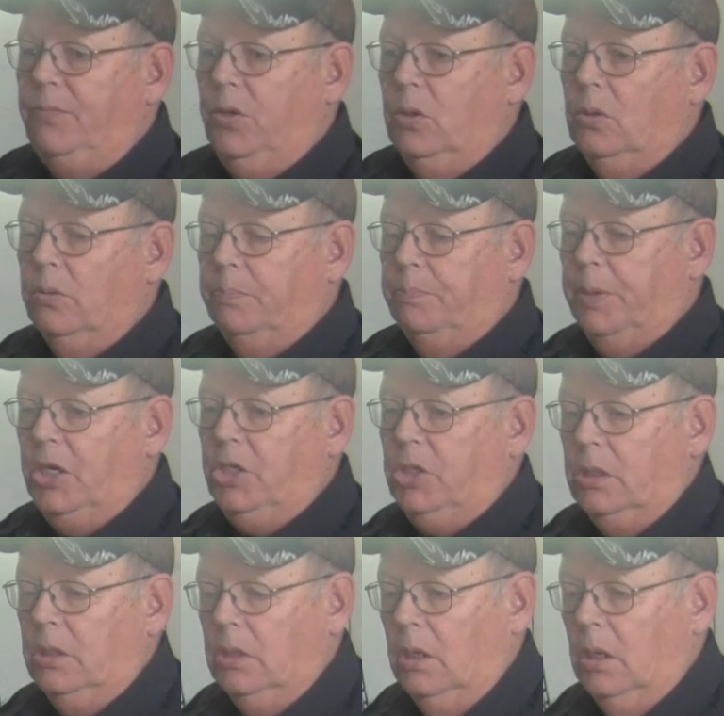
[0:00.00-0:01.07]
fuel
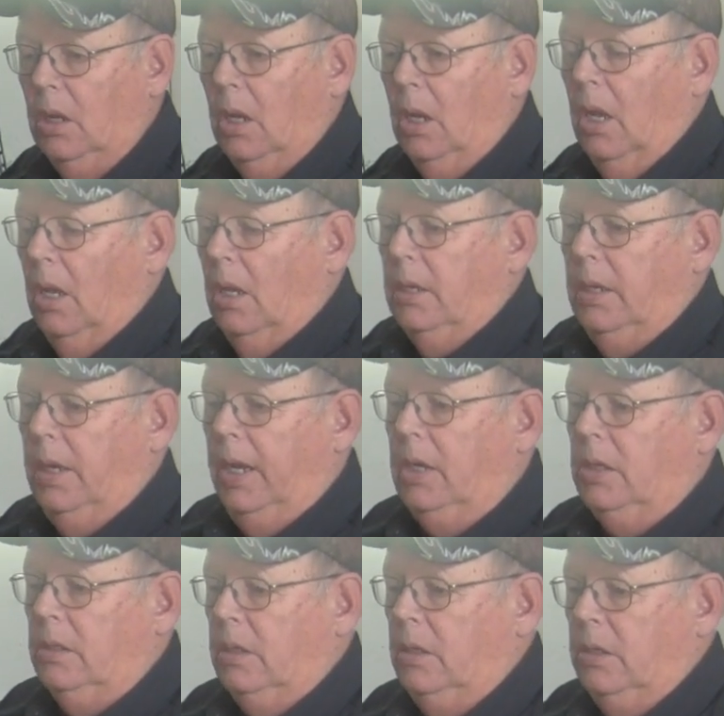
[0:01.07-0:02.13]
pressure,
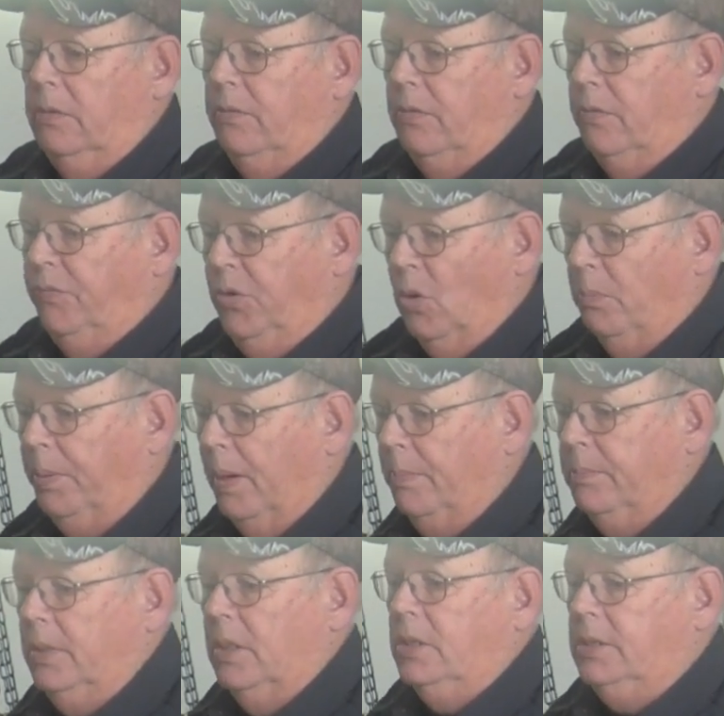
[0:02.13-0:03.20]
the fuel
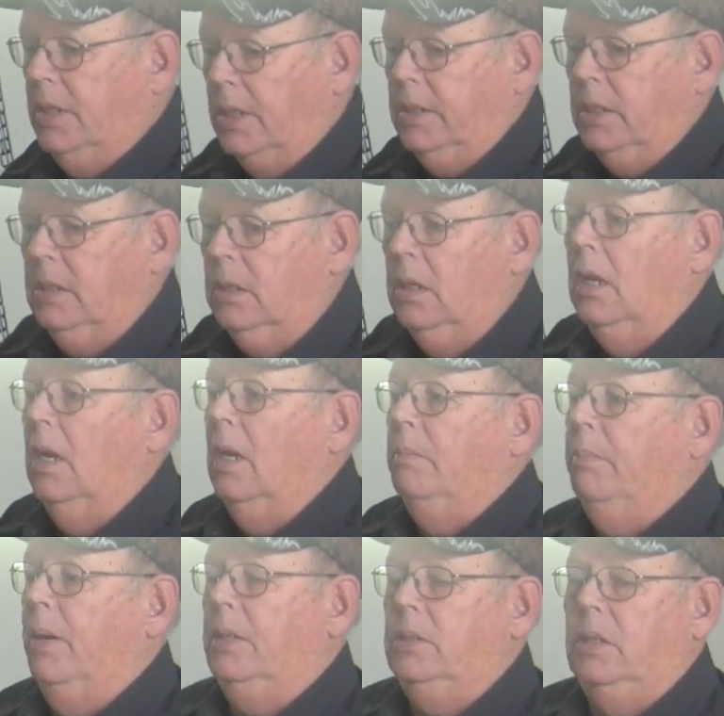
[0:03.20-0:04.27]
pump does nothing
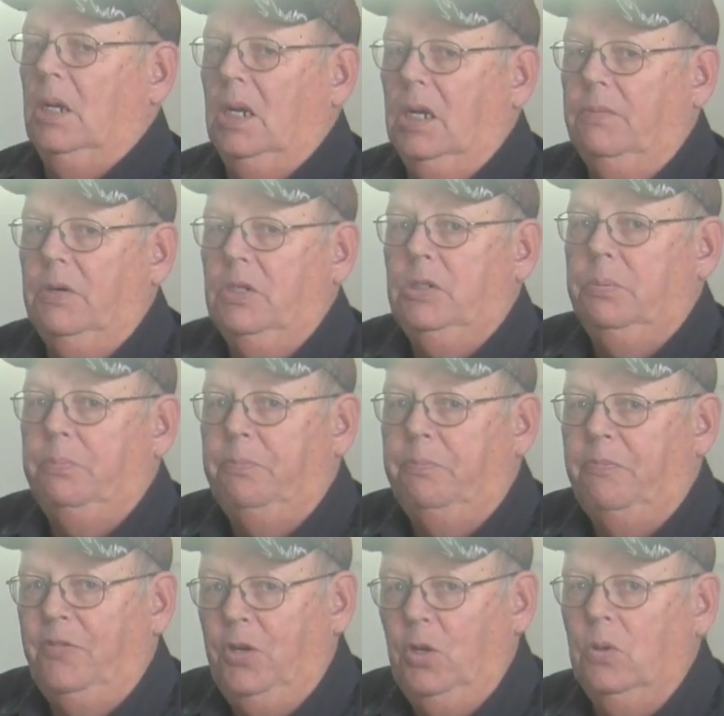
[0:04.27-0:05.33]
but delivers
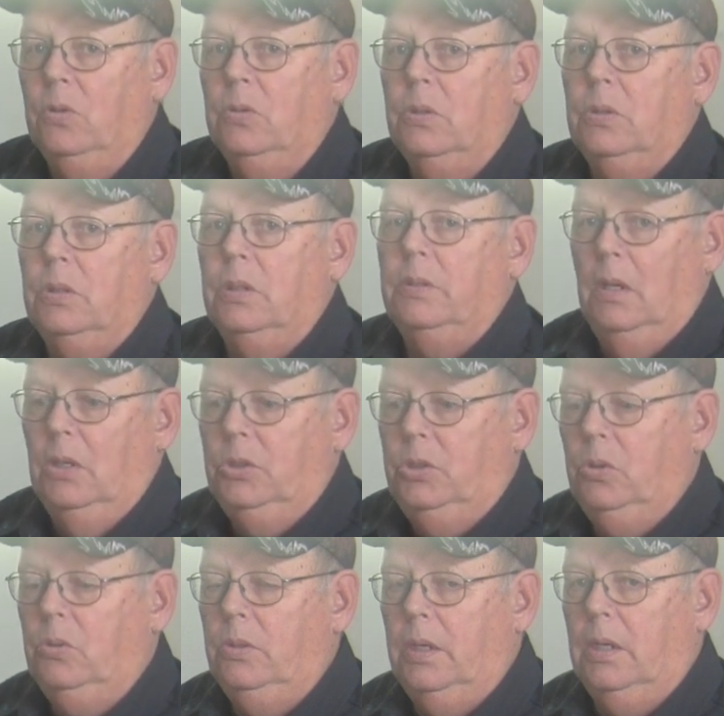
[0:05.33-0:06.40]
fuel
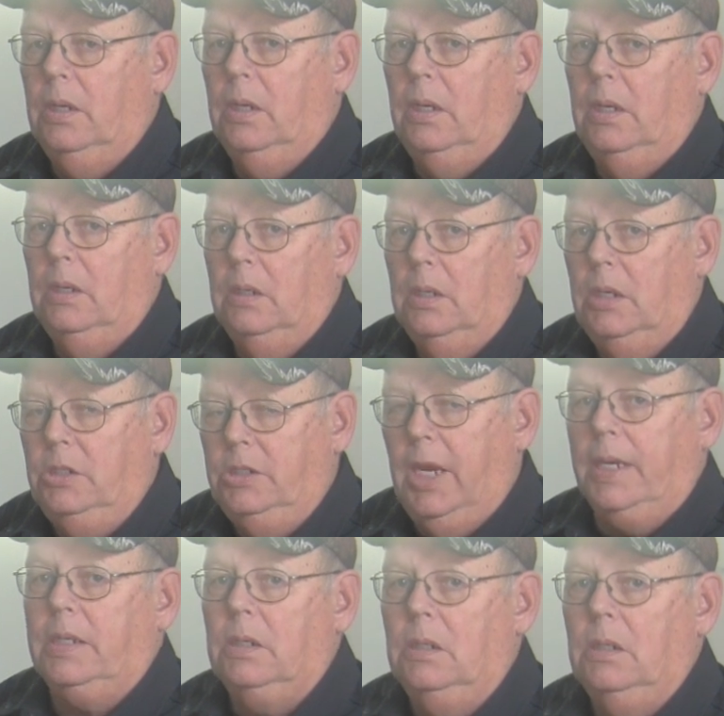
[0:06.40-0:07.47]
to the
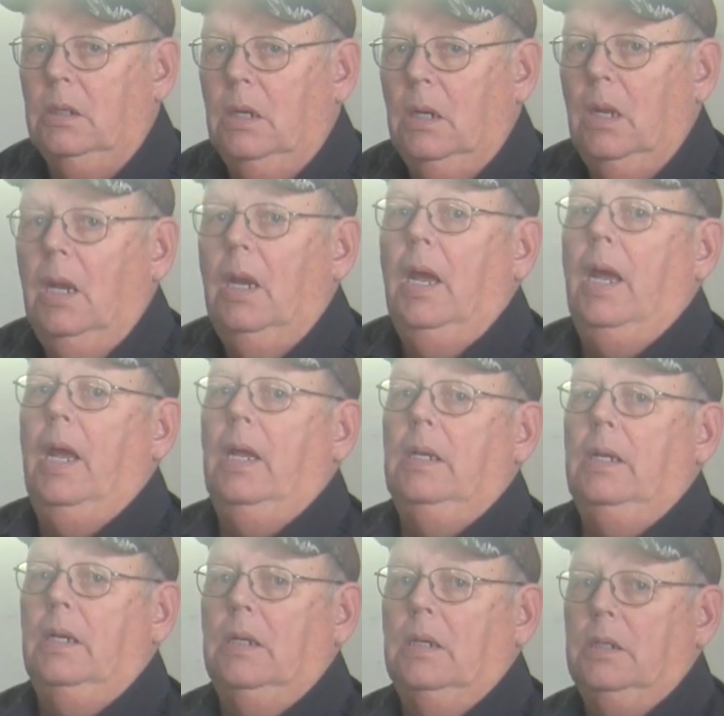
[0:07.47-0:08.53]
injector,
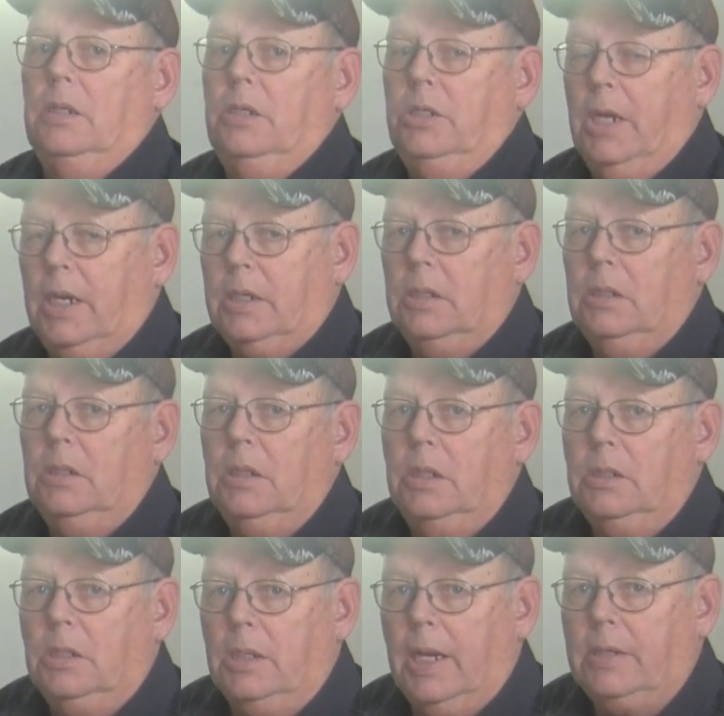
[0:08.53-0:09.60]
and the injector
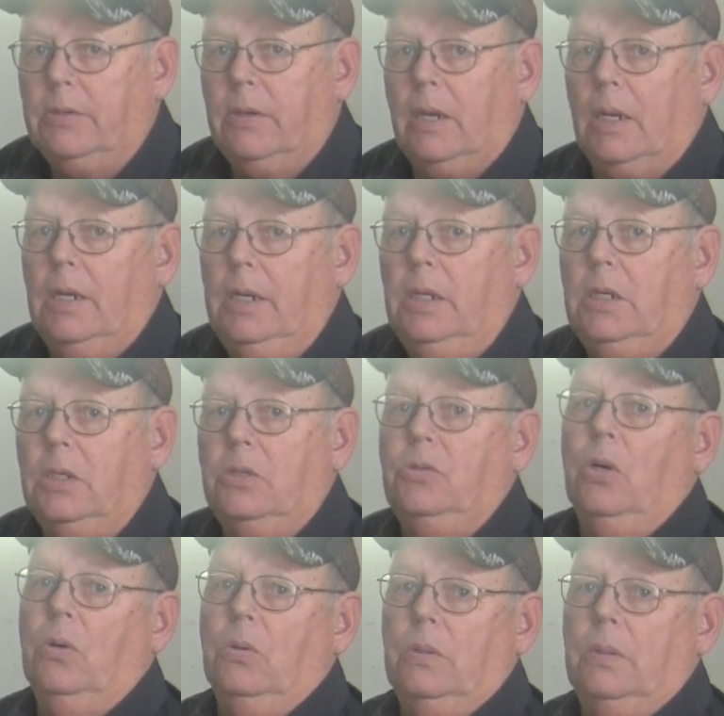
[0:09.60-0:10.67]
is electrically
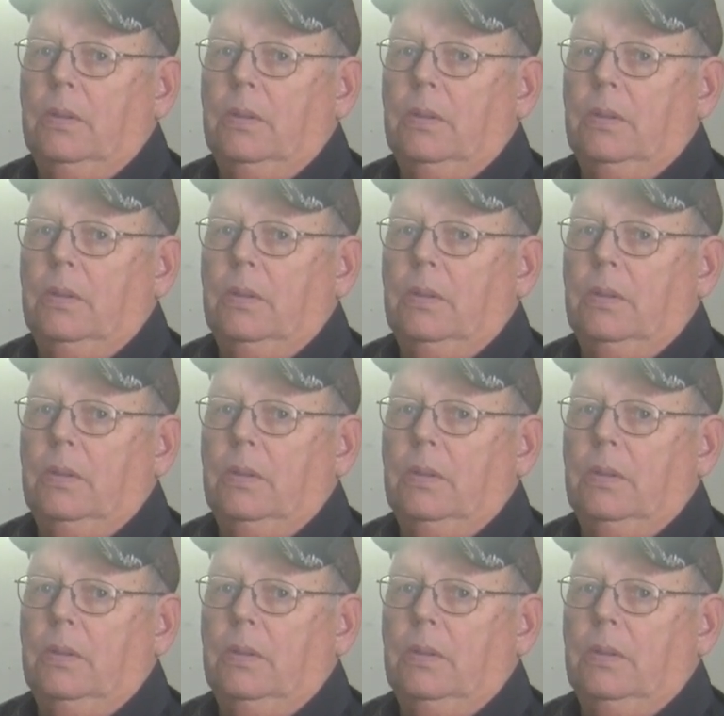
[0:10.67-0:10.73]
controlled.